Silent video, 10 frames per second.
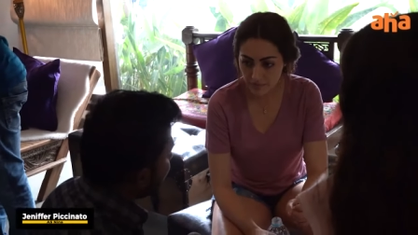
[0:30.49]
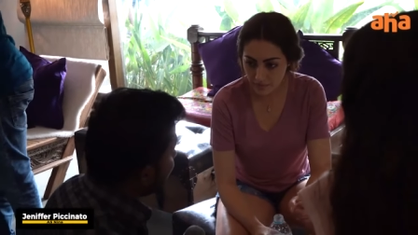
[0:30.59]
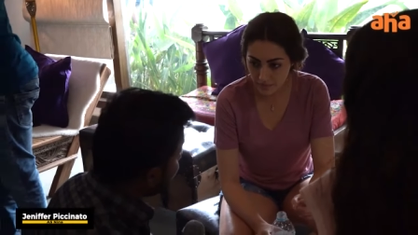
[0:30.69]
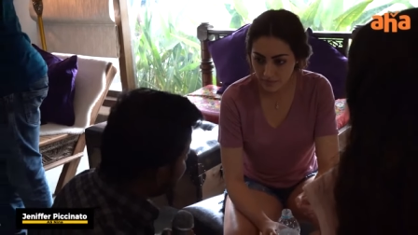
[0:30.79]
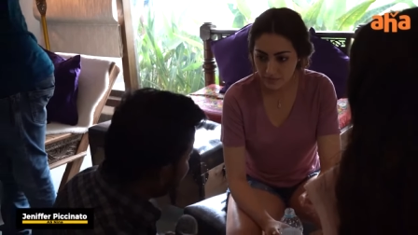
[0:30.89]

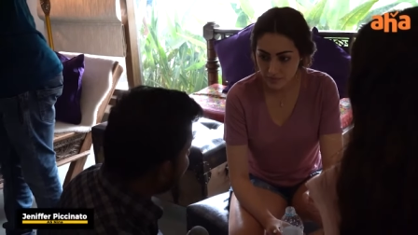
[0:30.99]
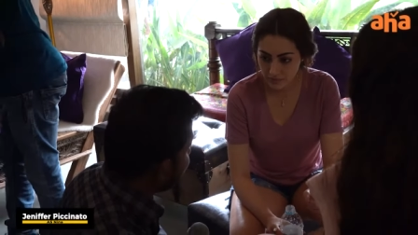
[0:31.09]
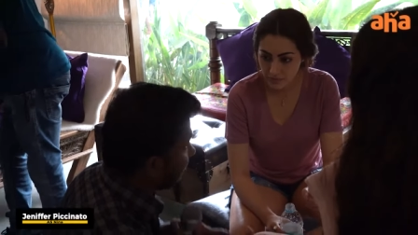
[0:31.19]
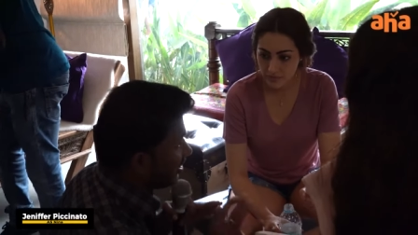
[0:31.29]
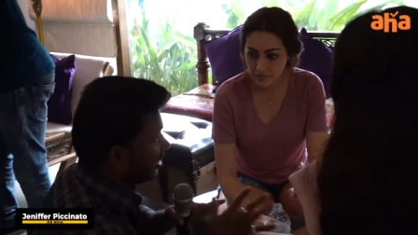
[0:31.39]

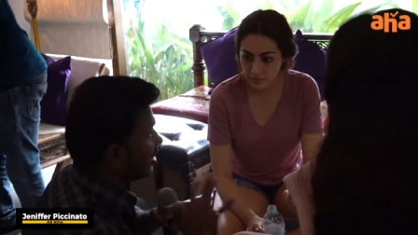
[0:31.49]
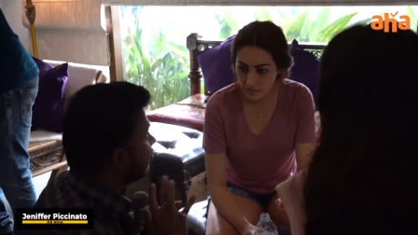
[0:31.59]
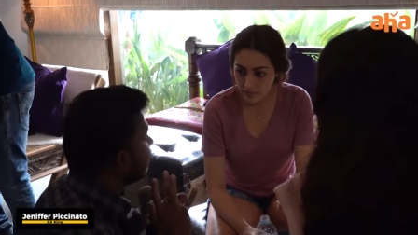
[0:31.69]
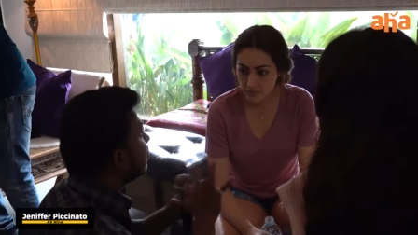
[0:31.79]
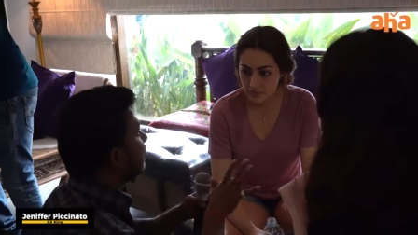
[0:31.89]
But
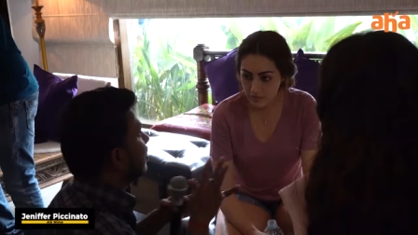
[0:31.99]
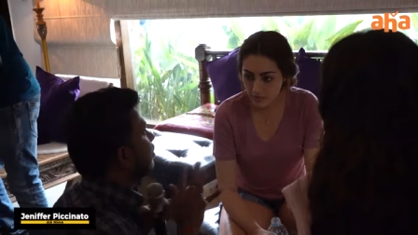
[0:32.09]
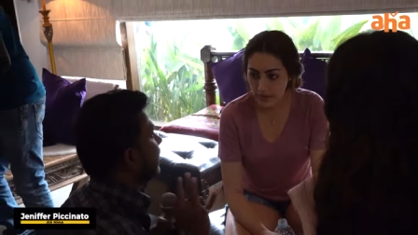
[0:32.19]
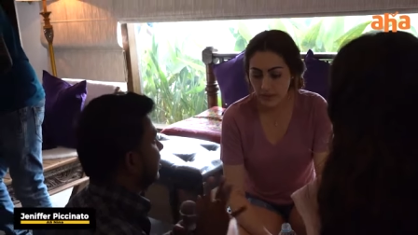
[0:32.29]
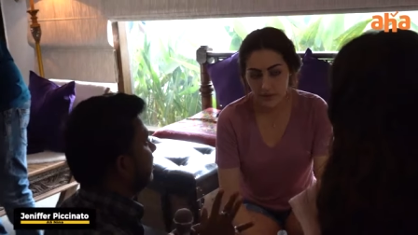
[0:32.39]
I was
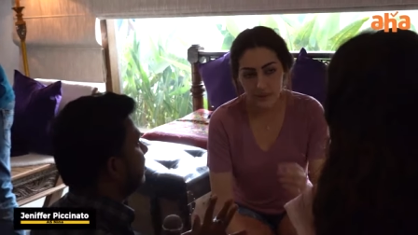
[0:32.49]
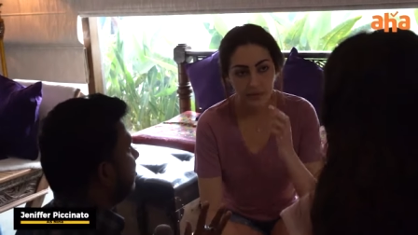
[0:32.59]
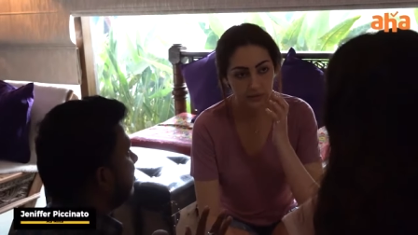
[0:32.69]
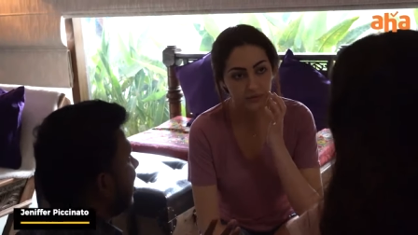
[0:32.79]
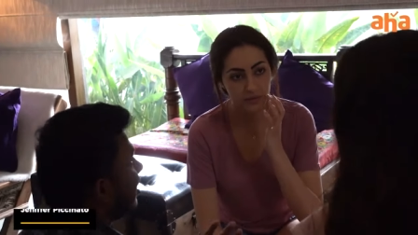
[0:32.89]
thinking like,
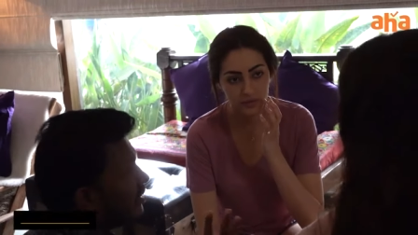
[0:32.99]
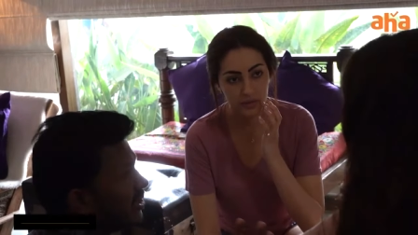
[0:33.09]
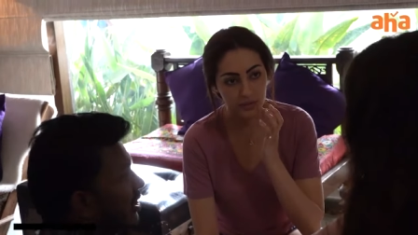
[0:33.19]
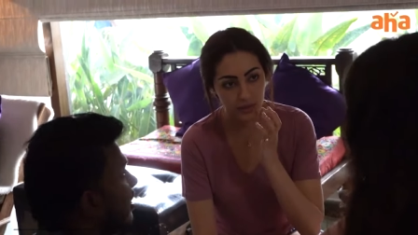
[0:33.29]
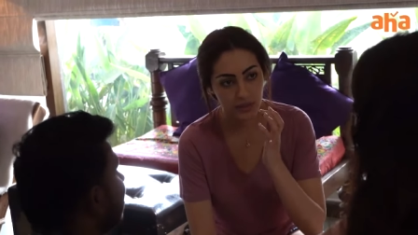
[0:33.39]
how the
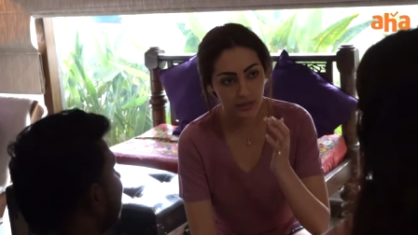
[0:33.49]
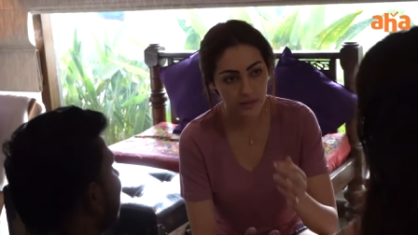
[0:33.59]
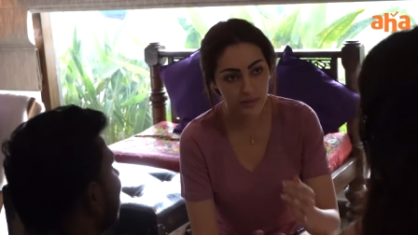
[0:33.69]
hell I gonna